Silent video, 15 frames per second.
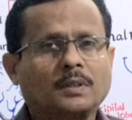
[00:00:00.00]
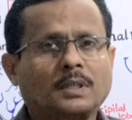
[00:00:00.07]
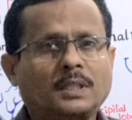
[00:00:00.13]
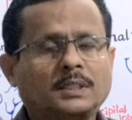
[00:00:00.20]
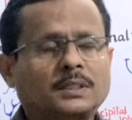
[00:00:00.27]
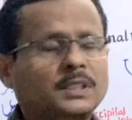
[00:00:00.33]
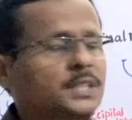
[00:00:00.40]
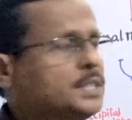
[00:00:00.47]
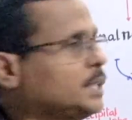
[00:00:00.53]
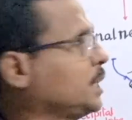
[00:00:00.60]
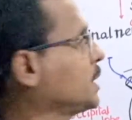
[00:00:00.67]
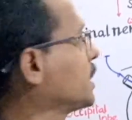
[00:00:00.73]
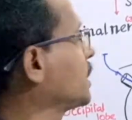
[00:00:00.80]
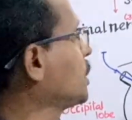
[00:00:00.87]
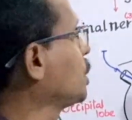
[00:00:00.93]
And this
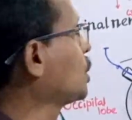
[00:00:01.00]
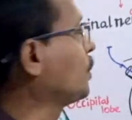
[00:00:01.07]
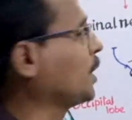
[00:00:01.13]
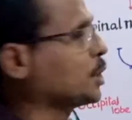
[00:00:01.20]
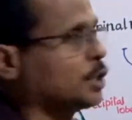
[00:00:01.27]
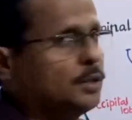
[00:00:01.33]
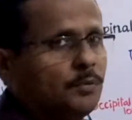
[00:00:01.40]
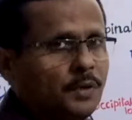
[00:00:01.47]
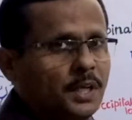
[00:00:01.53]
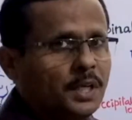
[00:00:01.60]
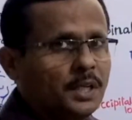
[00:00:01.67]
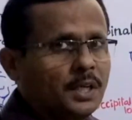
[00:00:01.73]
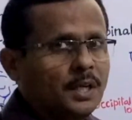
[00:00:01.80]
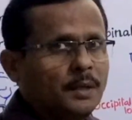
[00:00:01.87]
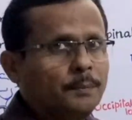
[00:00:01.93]
is a situation
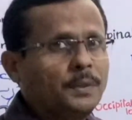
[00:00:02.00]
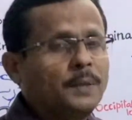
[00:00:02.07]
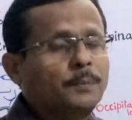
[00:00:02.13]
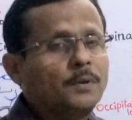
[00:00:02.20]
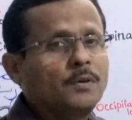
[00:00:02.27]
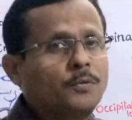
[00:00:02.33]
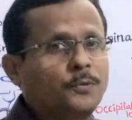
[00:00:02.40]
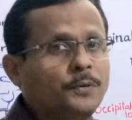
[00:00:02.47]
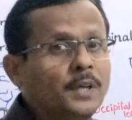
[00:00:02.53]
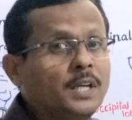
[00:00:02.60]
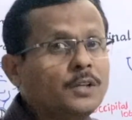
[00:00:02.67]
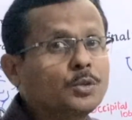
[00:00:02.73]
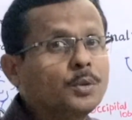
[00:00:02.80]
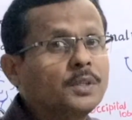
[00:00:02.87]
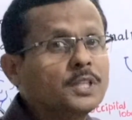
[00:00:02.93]
where people fail
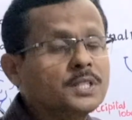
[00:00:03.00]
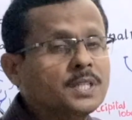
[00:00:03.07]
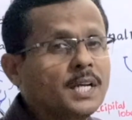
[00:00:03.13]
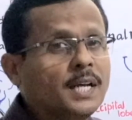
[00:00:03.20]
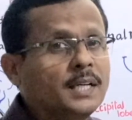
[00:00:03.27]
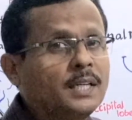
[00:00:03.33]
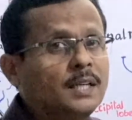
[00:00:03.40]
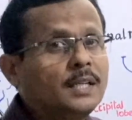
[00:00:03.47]
to understand